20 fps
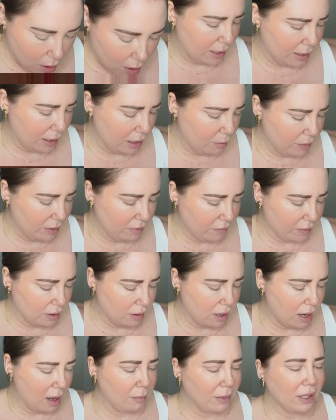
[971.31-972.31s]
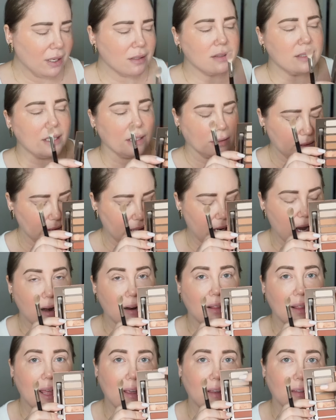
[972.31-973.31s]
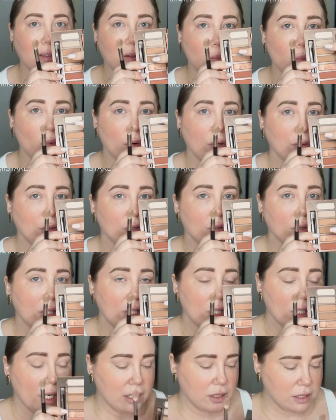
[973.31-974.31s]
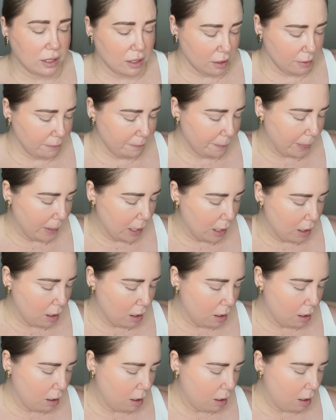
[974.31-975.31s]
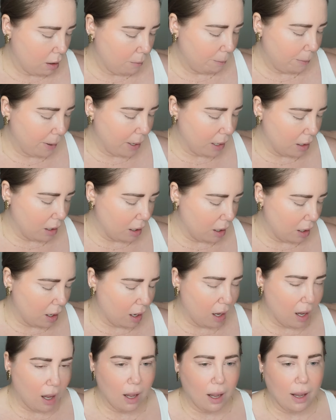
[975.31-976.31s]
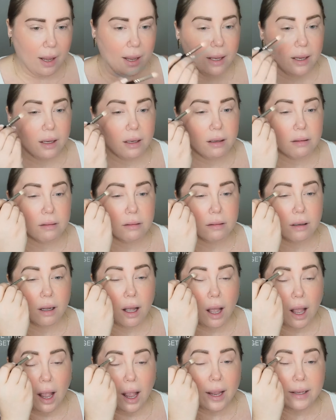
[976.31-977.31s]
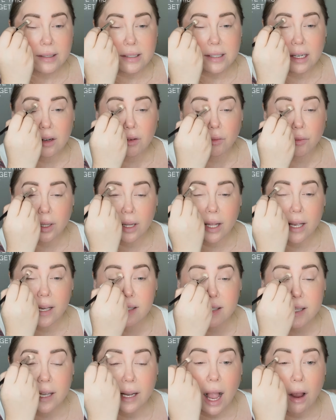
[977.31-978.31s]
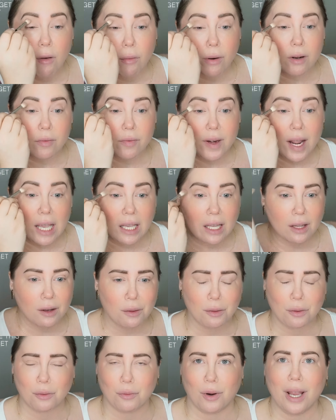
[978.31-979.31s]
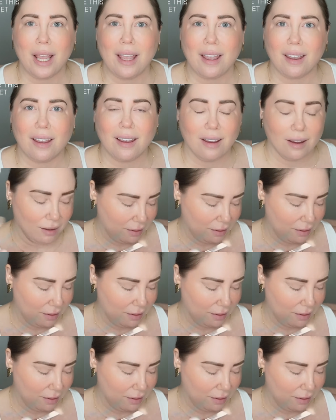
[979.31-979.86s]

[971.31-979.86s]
I can't believe it. I'm gonna stick to kind of like the more neutrally shades here, but I didn't realize they got rid of Naked 3.